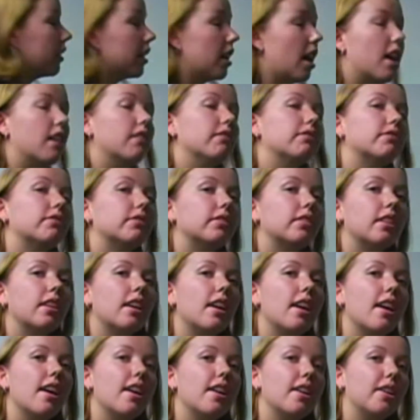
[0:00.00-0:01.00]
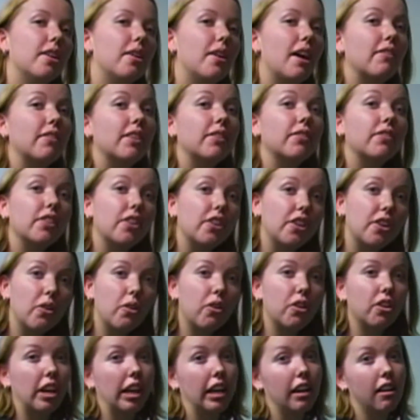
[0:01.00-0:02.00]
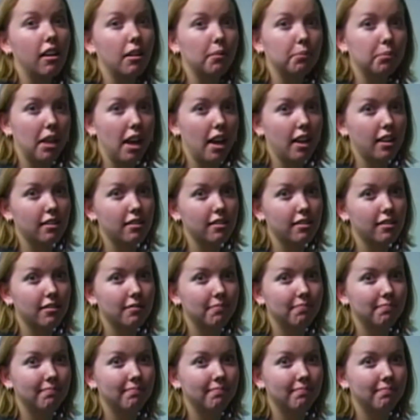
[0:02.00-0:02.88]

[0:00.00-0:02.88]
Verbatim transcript: enough, you have inferiority complex.